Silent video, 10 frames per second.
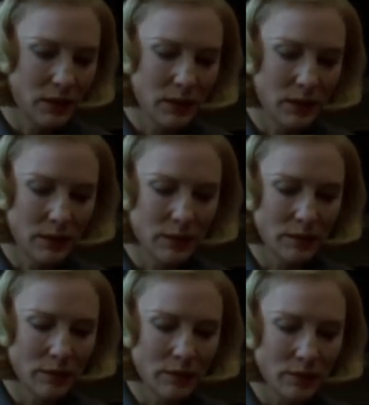
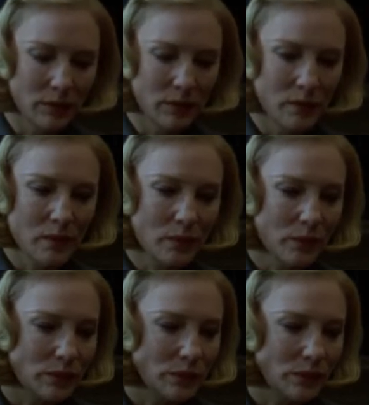
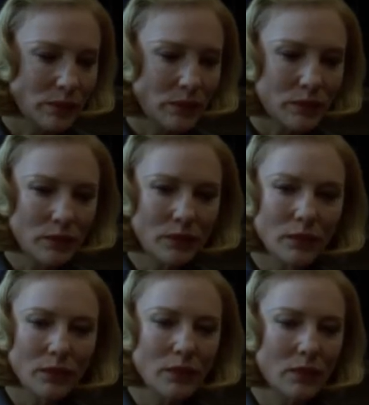
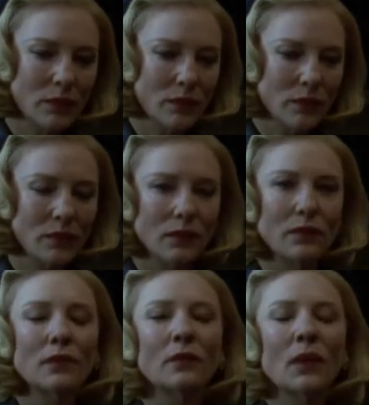
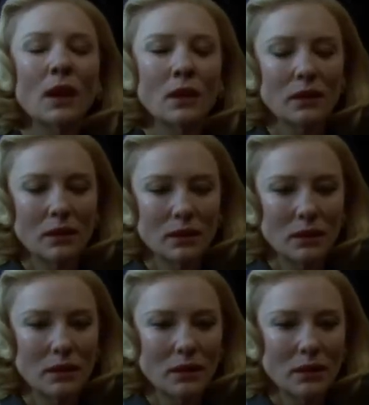[no speech]